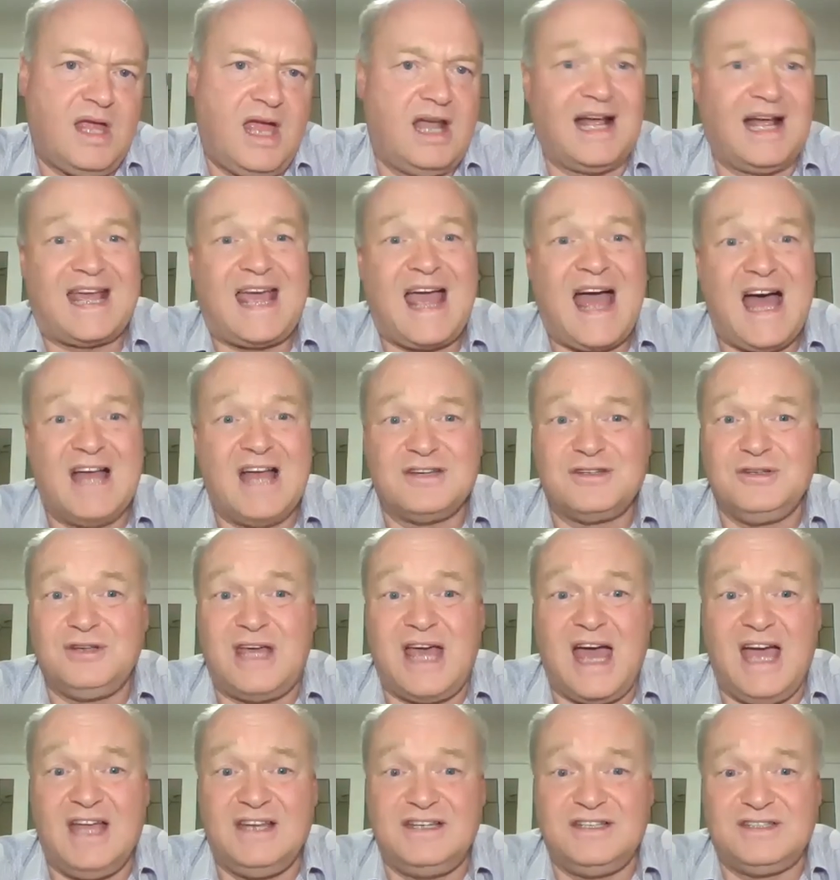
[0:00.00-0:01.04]
And I can't do
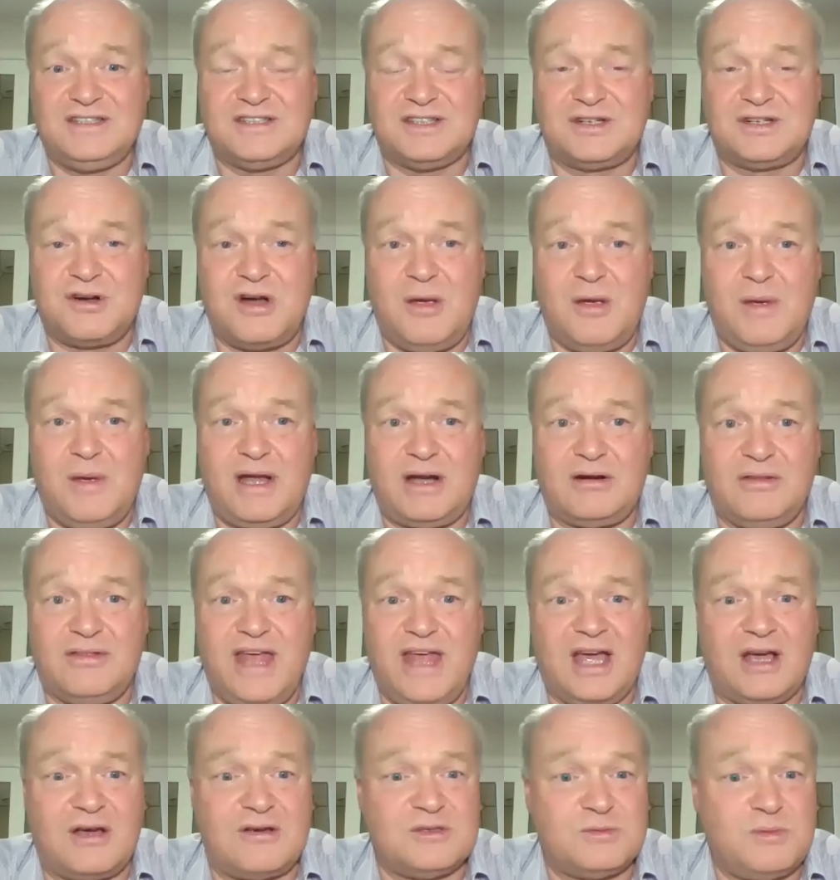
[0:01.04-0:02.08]
kgs of dry matter on
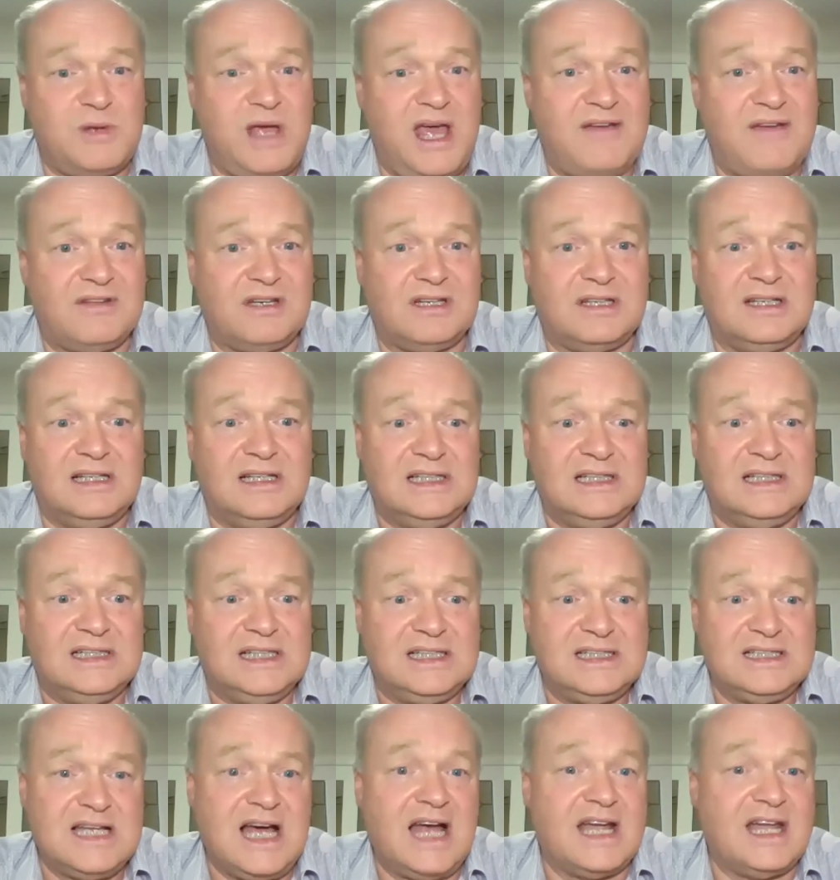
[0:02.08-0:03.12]
that because we haven't
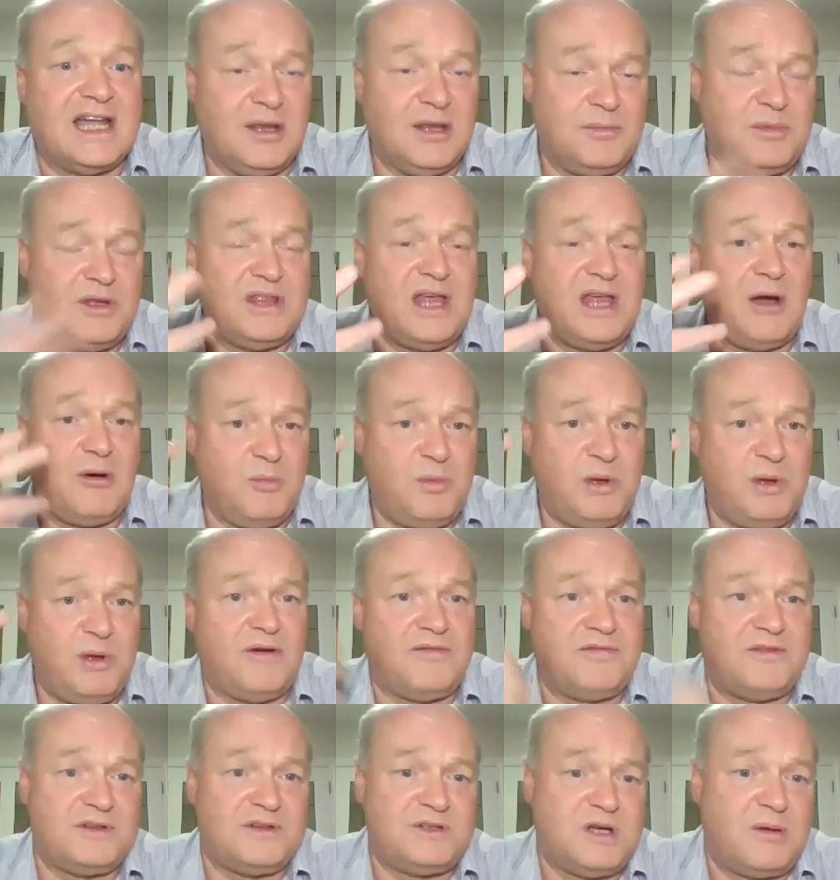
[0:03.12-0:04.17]
done it, but that would be
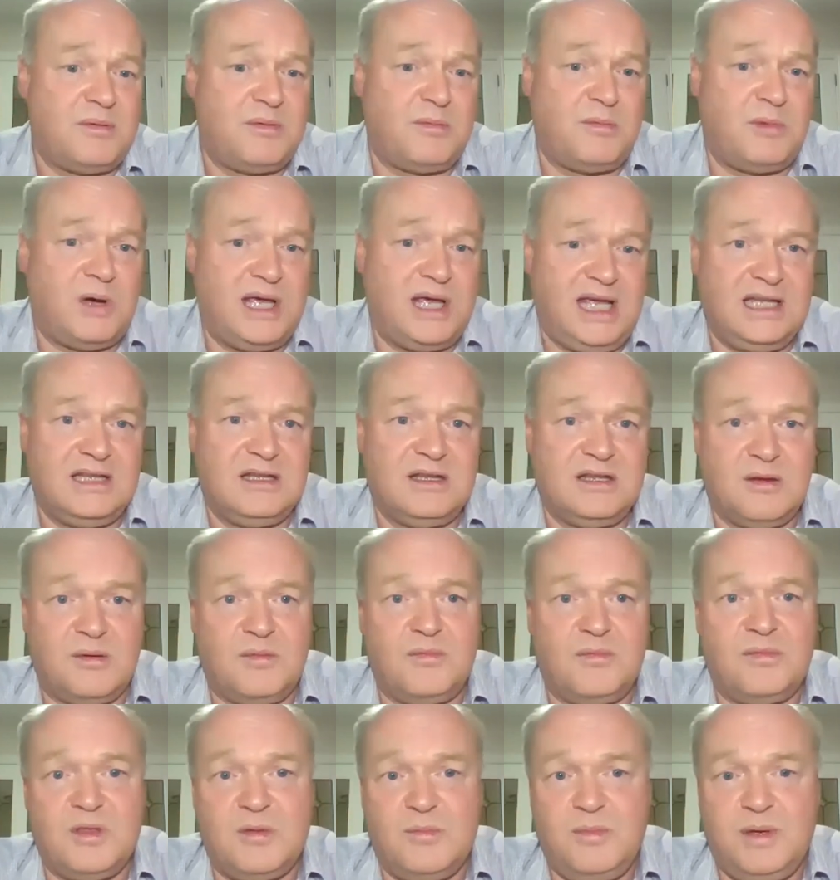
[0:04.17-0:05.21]
off the top of my head
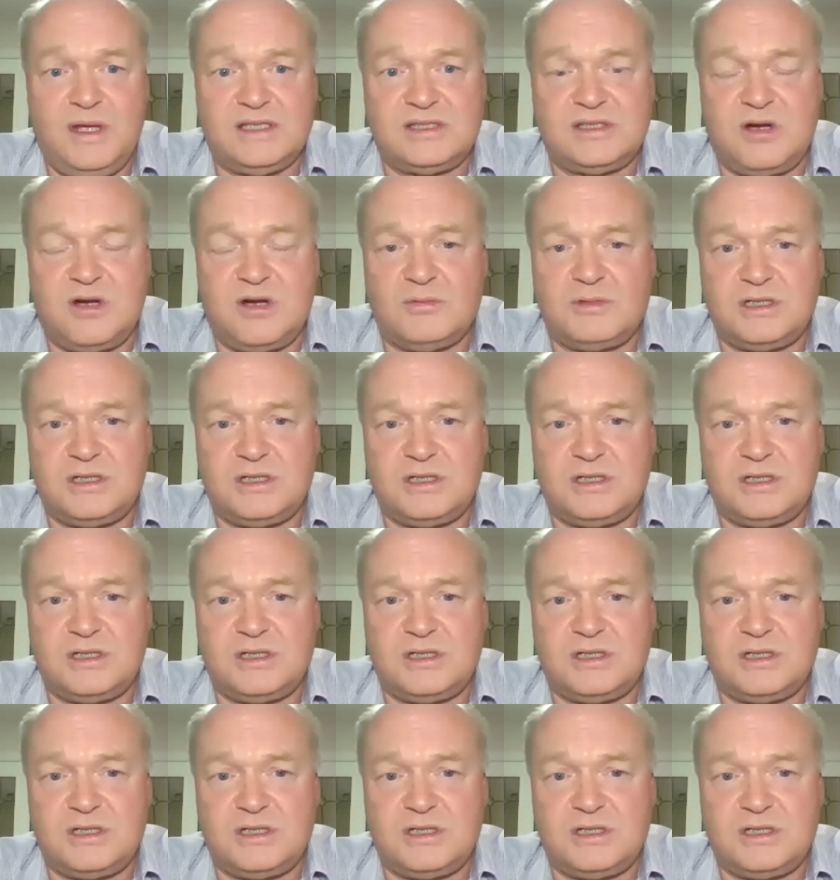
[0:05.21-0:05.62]
the best